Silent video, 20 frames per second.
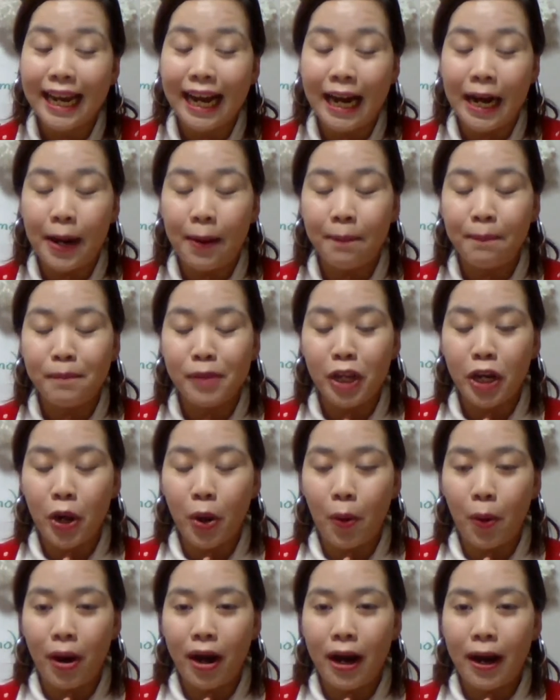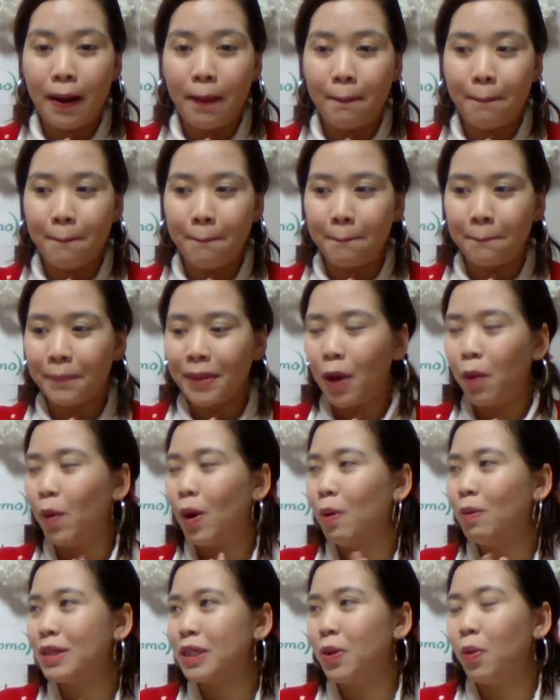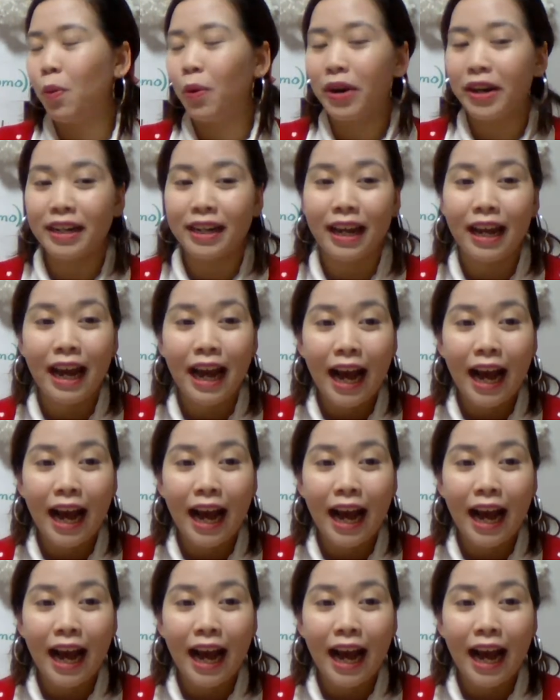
what was the word?